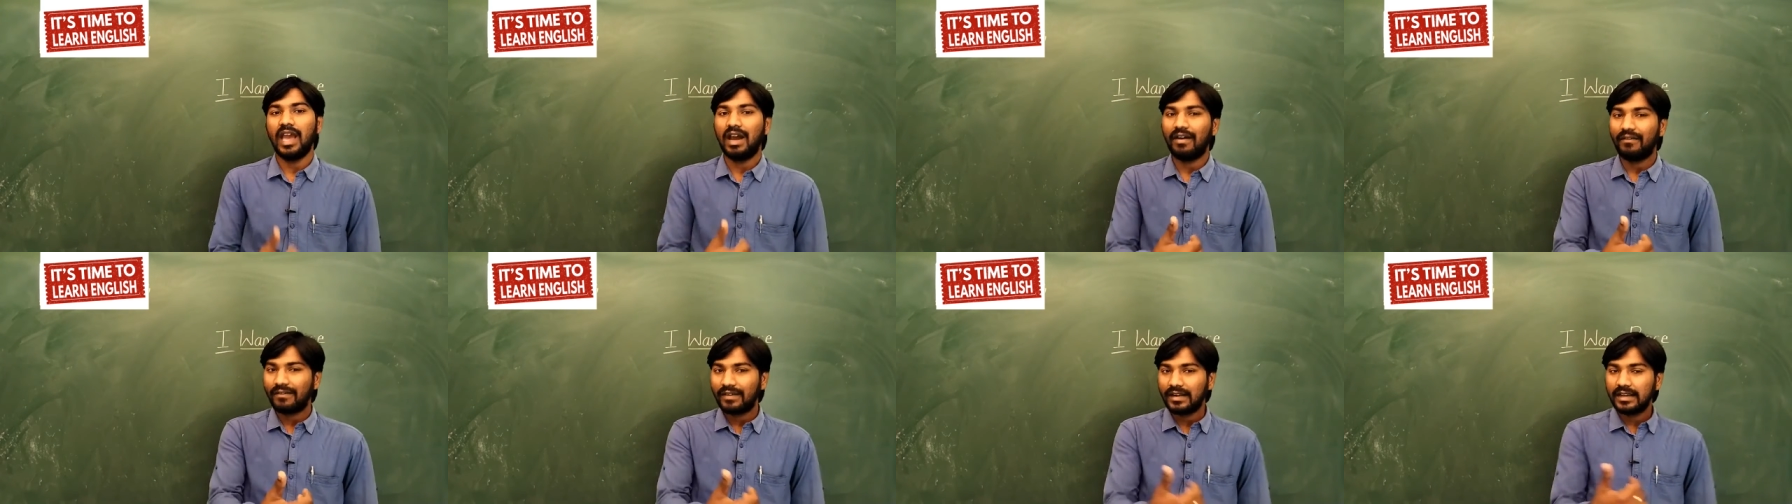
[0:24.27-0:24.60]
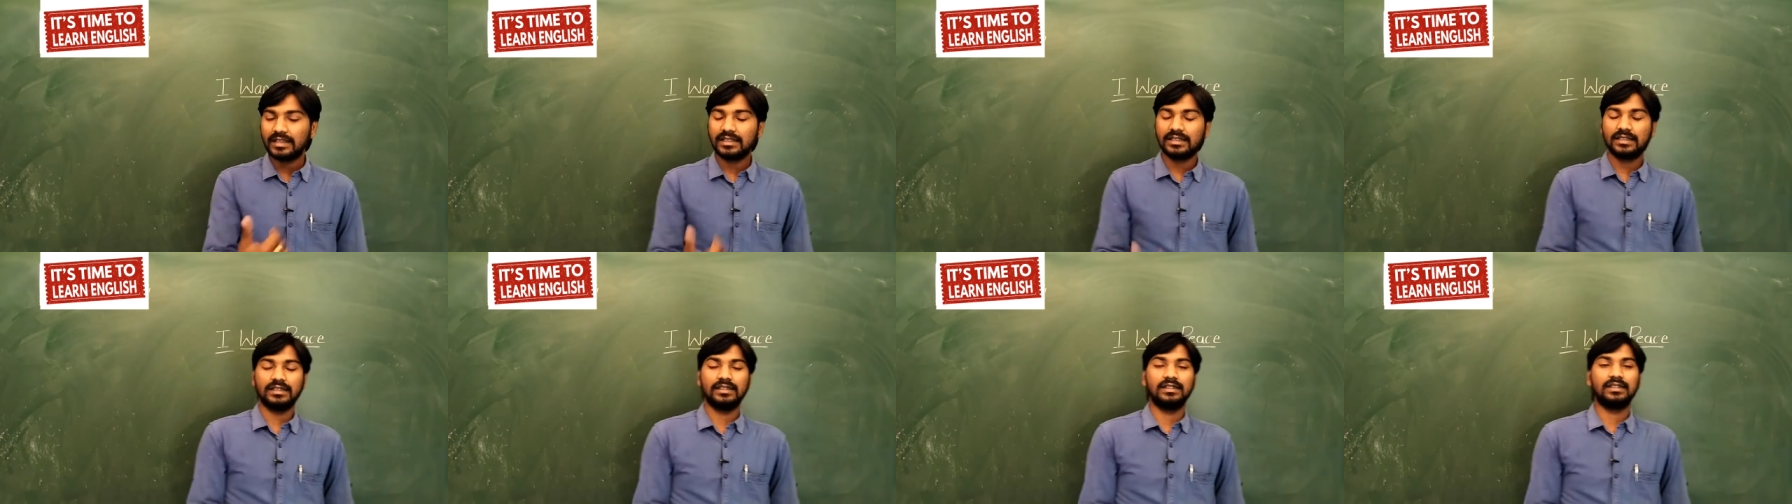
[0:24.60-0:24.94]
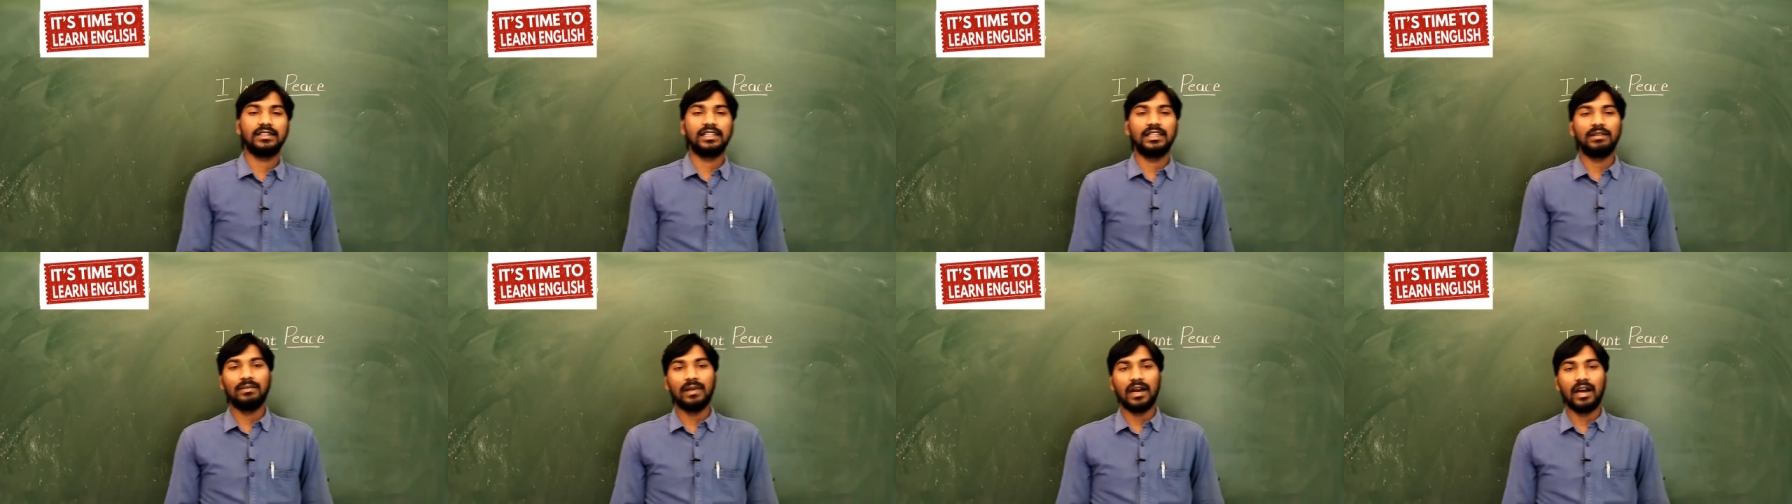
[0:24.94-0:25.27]
have
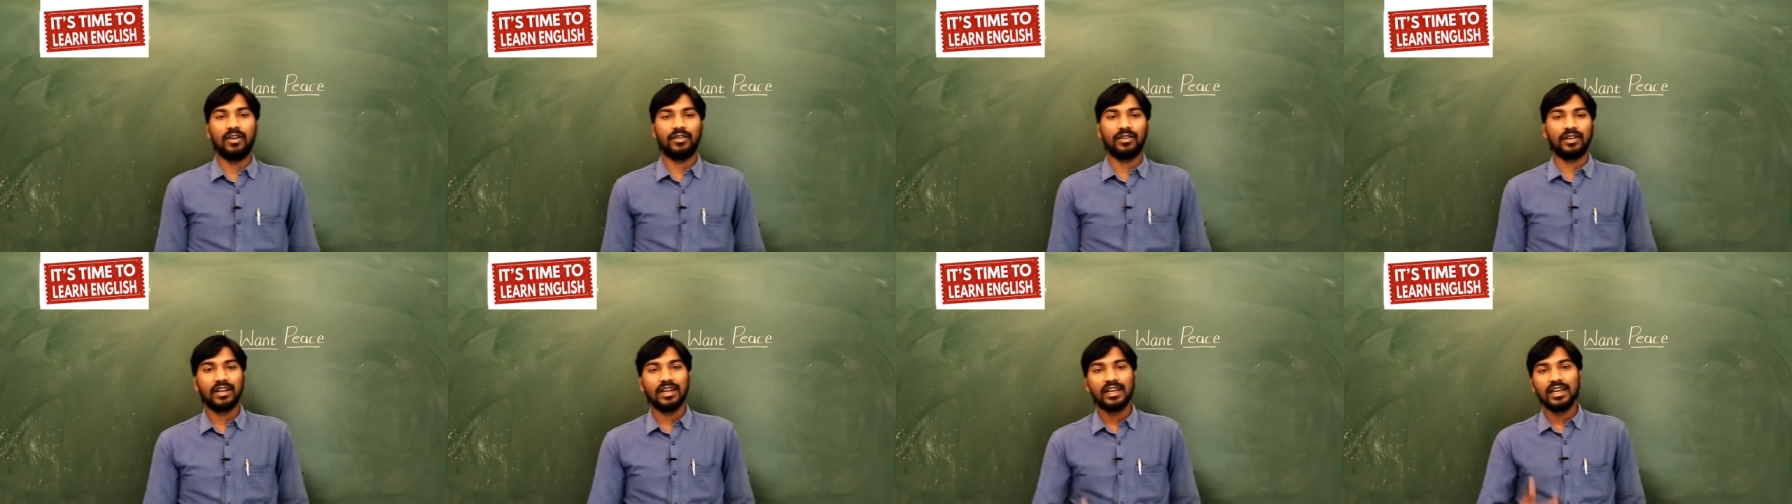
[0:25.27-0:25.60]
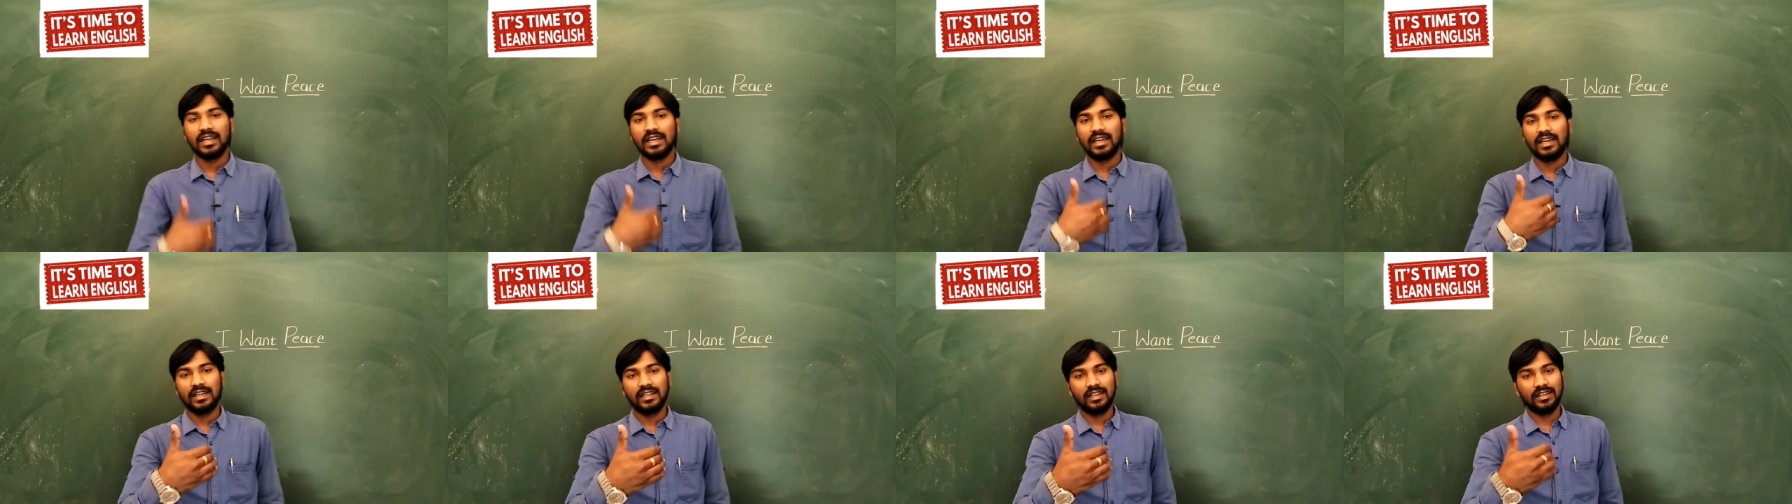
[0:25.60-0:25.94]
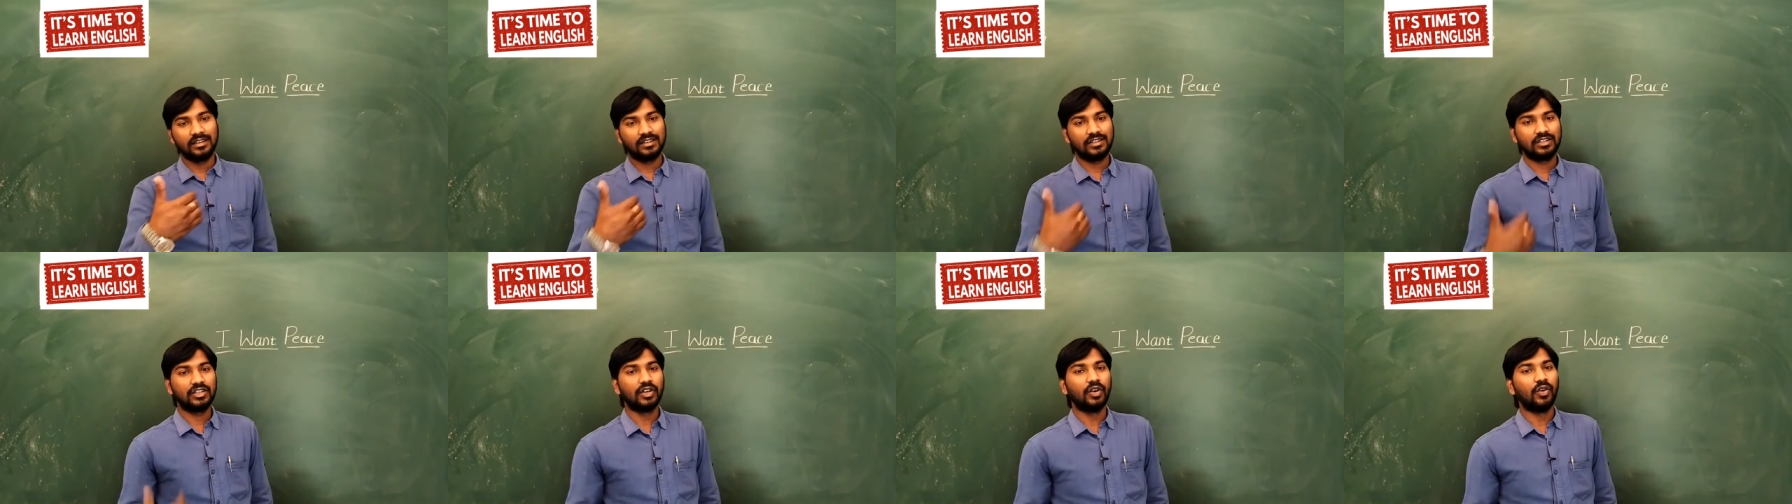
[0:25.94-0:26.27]
discussed about
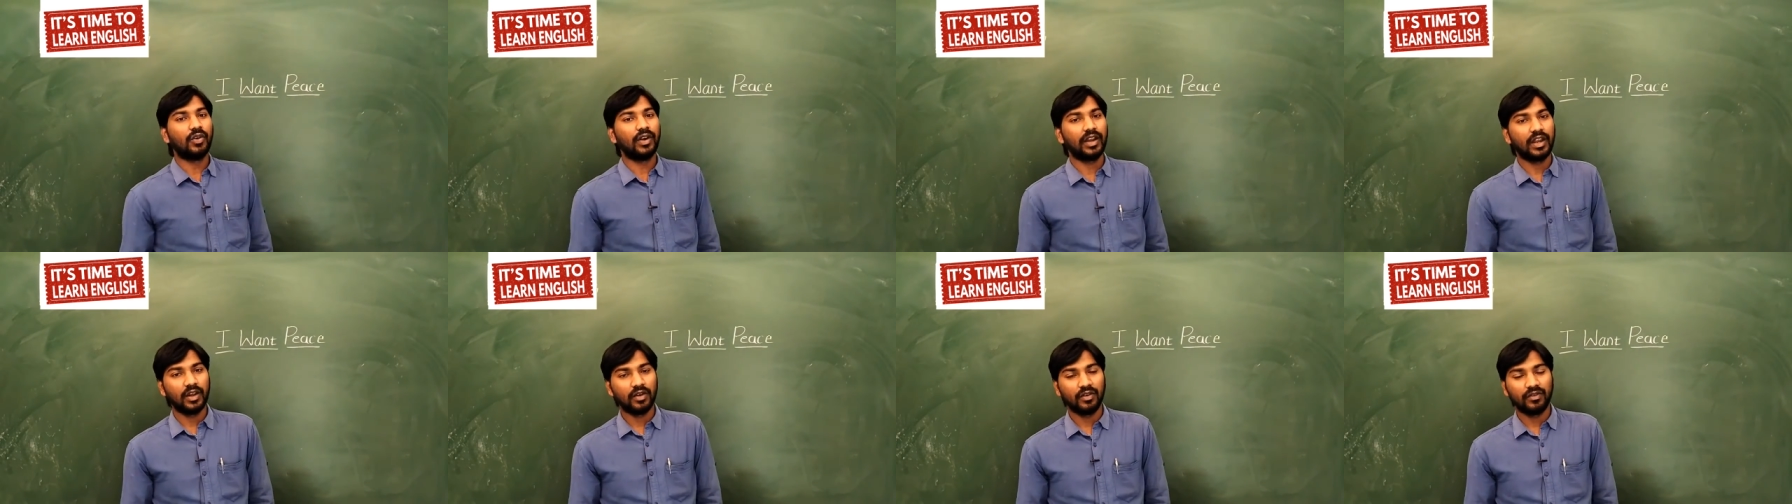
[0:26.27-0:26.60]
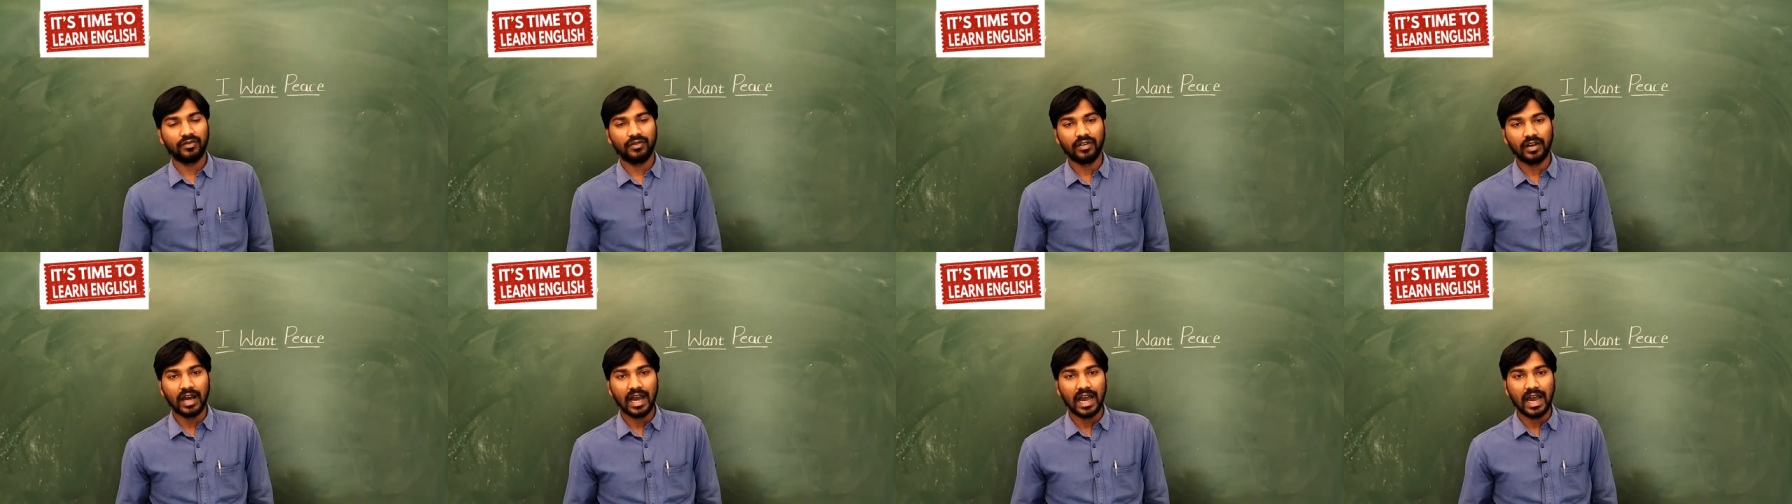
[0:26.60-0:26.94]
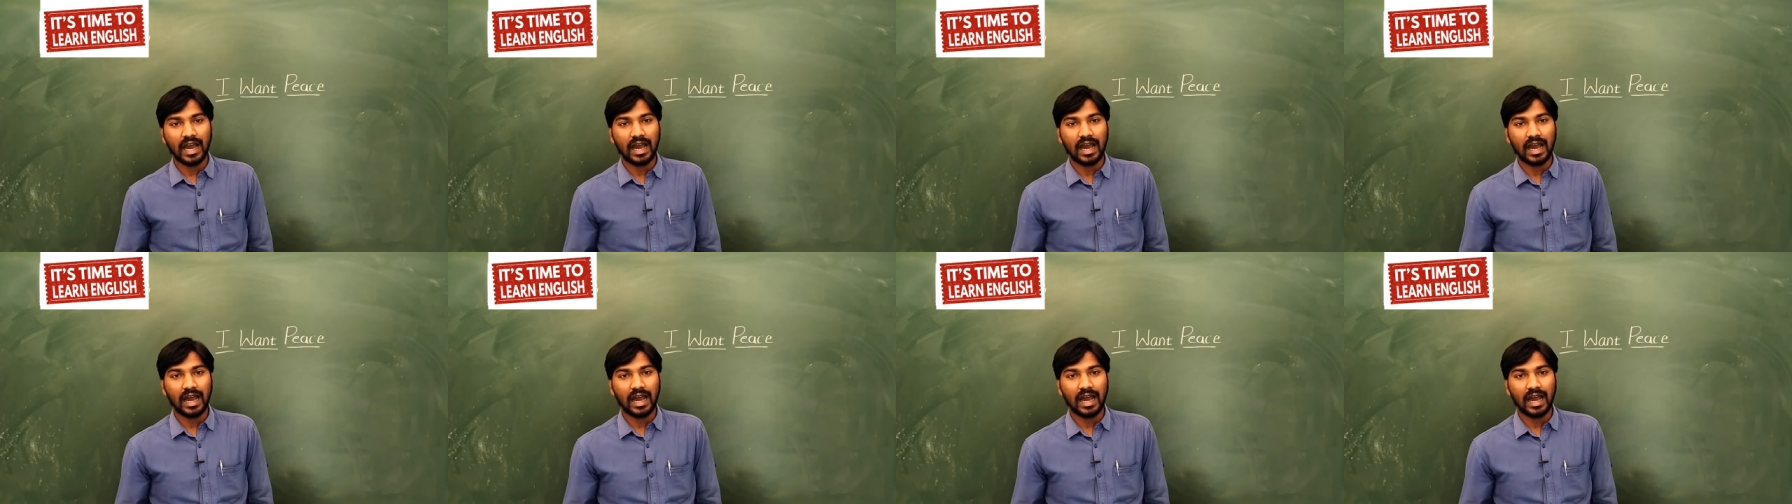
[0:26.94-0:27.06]
the story of